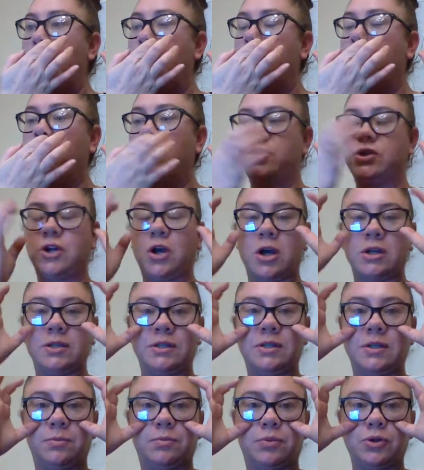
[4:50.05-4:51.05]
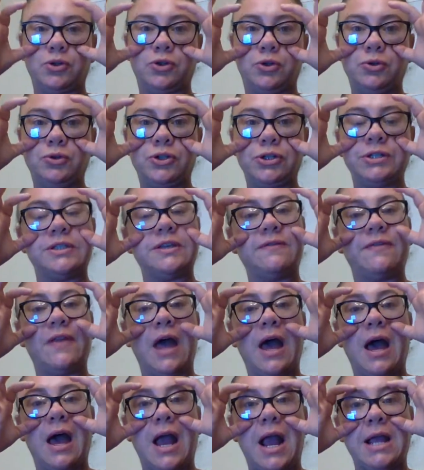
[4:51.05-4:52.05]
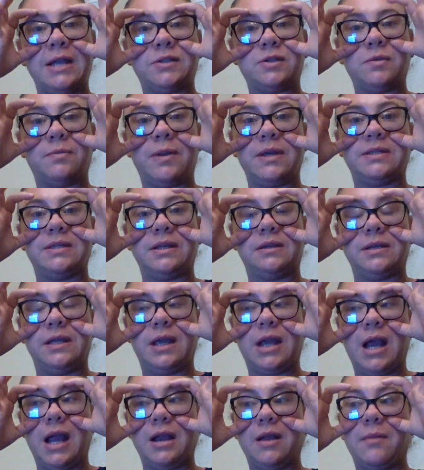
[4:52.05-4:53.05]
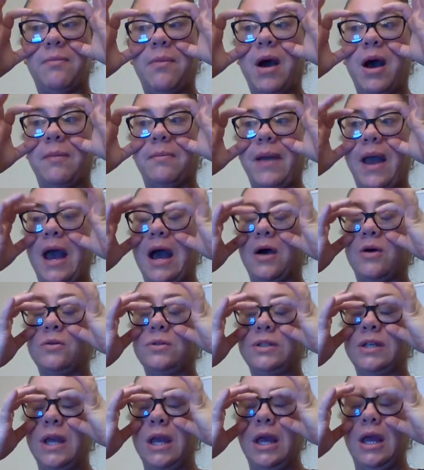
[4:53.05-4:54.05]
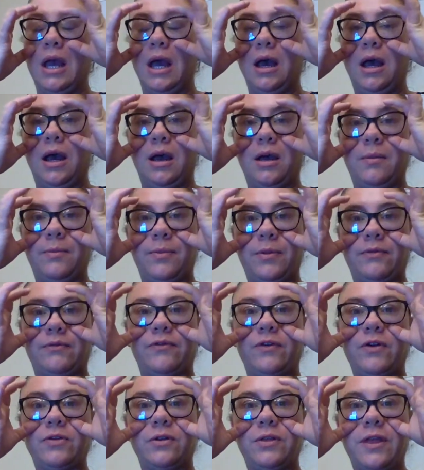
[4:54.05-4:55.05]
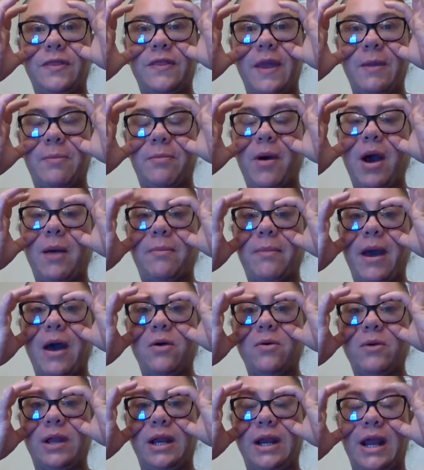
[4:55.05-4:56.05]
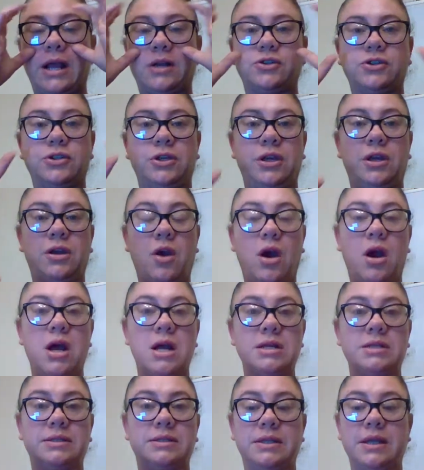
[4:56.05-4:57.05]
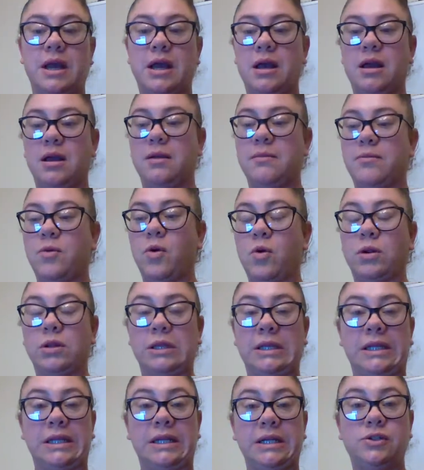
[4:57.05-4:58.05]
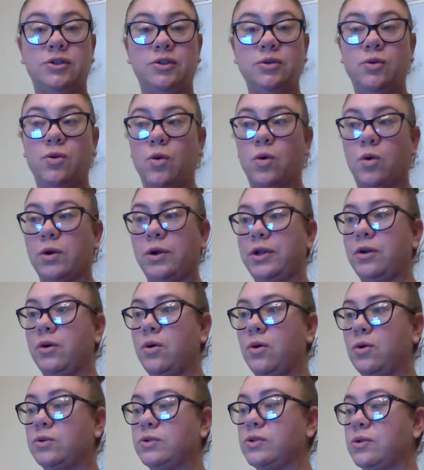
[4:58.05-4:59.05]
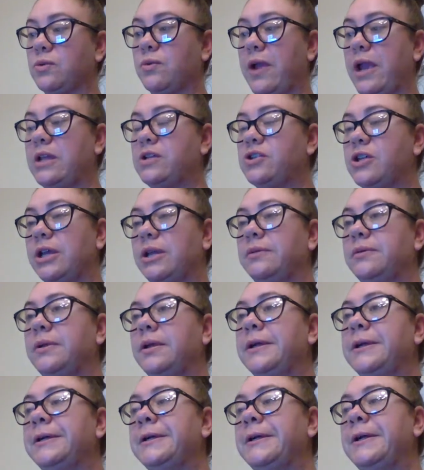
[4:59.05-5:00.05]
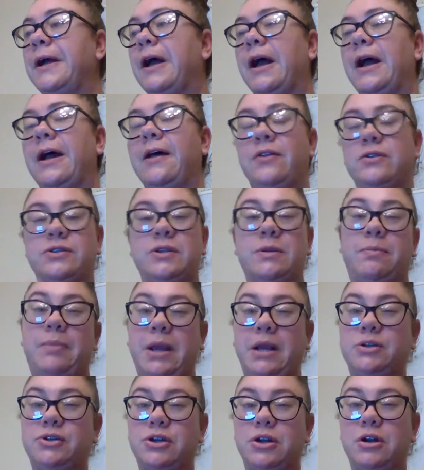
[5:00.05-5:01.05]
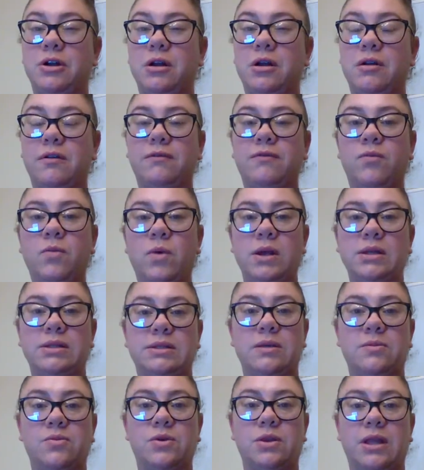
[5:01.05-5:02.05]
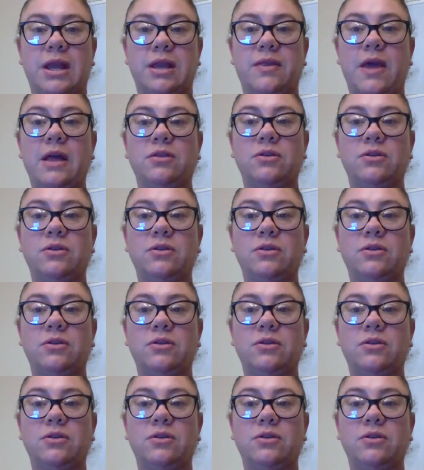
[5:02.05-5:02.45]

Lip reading: which causes a protrusions of the eye, so basically kind of pop out. The further that they pop out can actually cause or lead to corneal ulceration. There's a picture of what someone like that